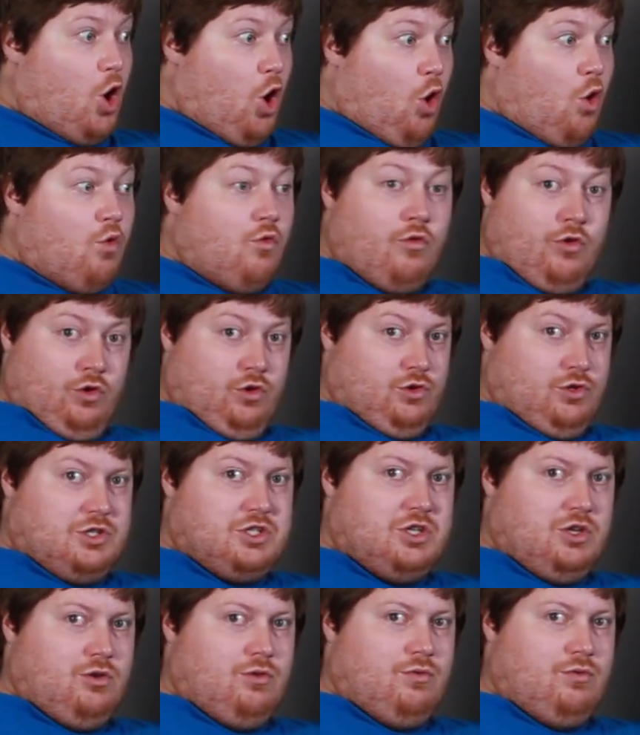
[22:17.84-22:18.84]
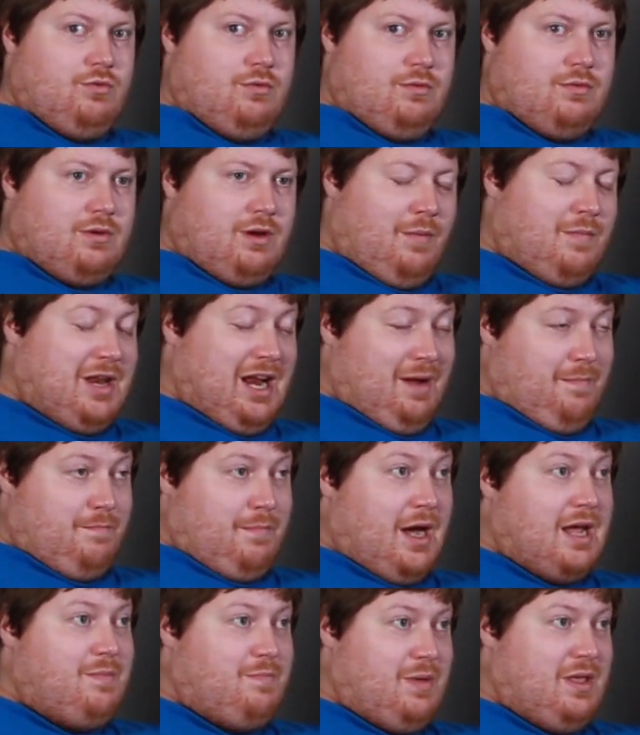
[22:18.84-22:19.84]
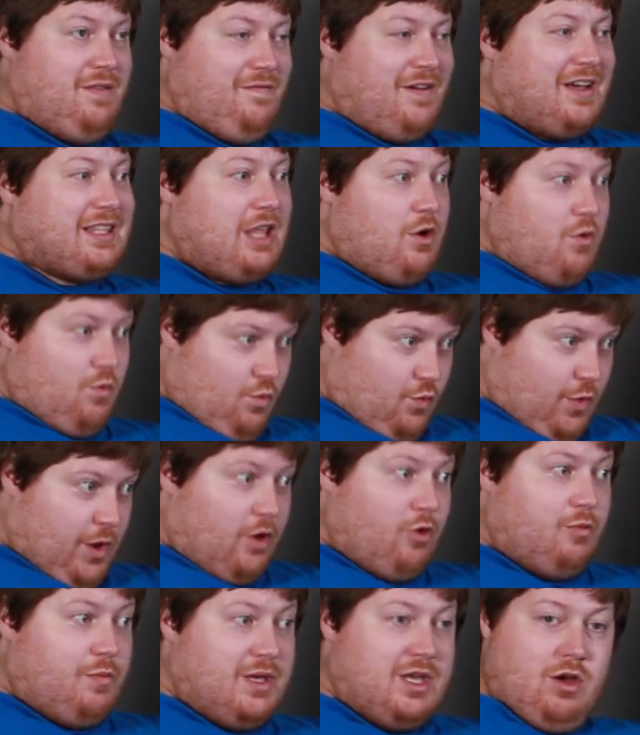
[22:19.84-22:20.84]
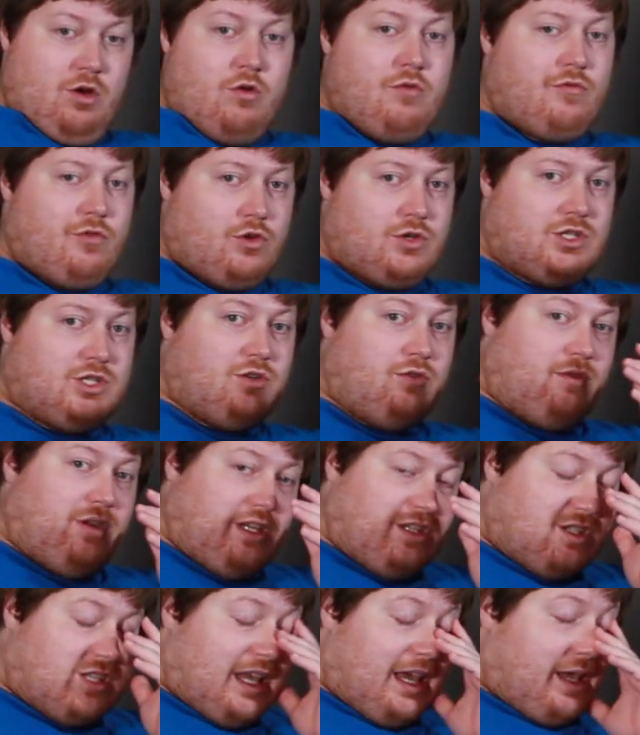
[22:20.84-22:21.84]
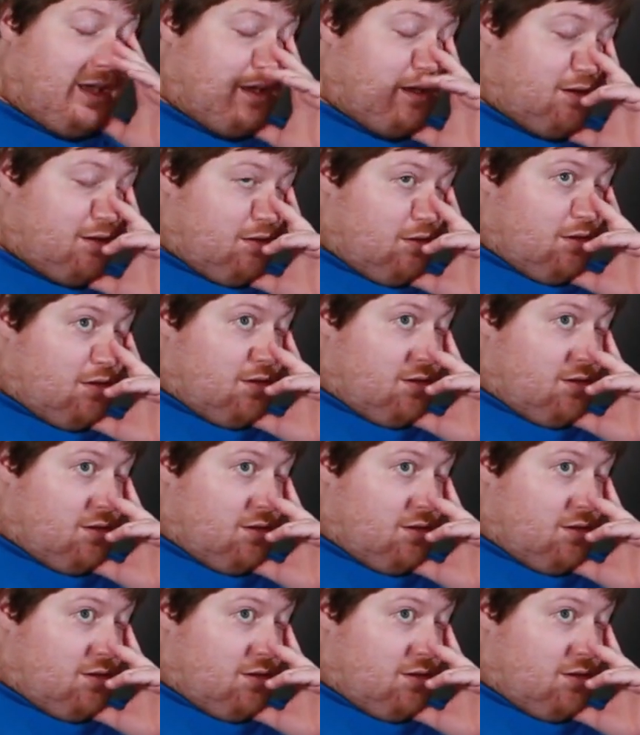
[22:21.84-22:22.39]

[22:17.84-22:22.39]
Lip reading: over soon. I mean, not might be. The fact that it will be over soon is, like,